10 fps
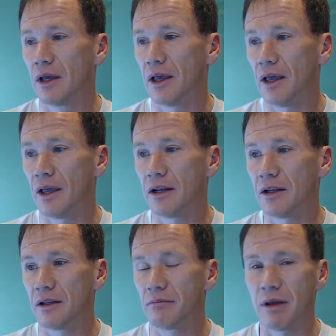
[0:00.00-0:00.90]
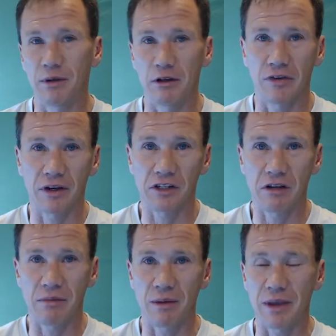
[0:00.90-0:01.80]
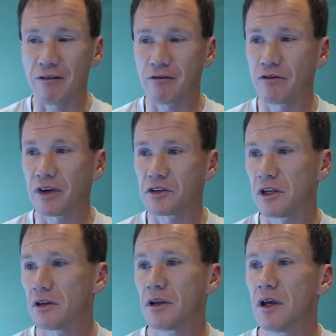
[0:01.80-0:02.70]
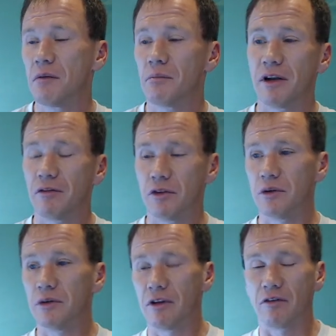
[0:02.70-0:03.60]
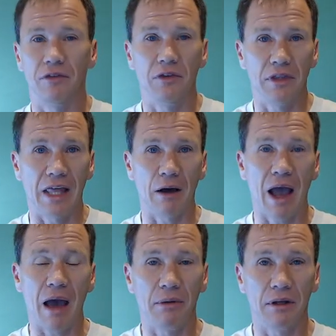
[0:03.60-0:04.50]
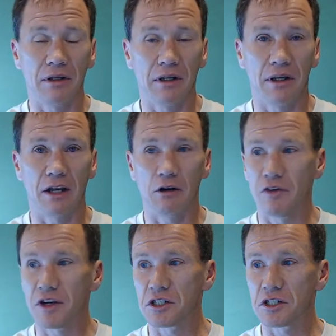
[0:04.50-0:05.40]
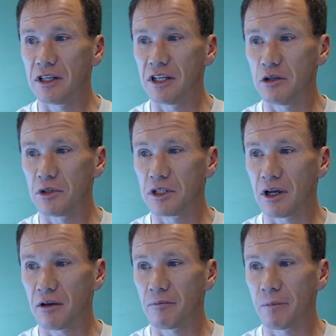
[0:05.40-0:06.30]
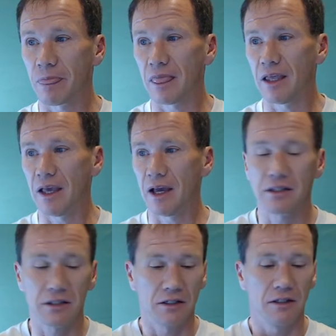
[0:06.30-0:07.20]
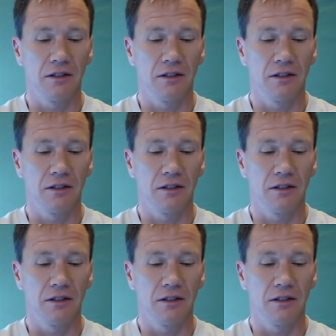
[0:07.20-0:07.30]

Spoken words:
And maybe you fixed it, maybe you haven't fixed it, but if that happened and you fixed it, then you would check, yes,